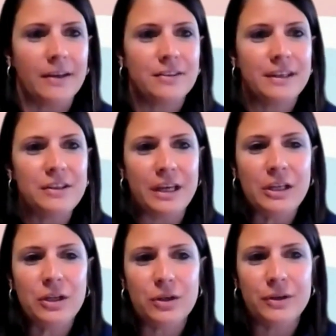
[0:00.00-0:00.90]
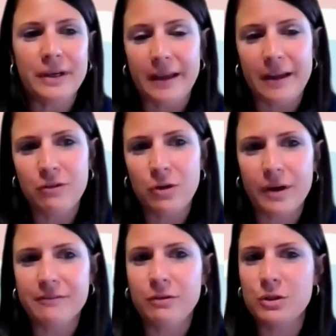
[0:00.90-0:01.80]
I think thank you
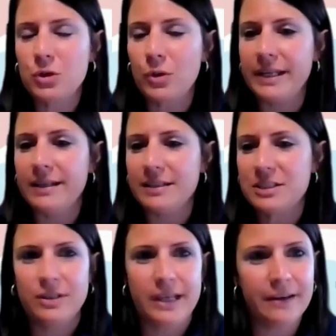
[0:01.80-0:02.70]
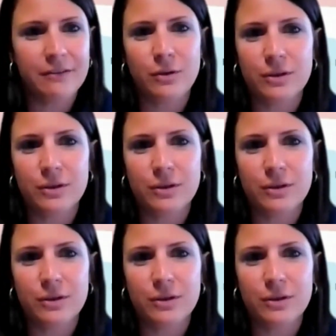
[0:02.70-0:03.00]
everyone for joining us today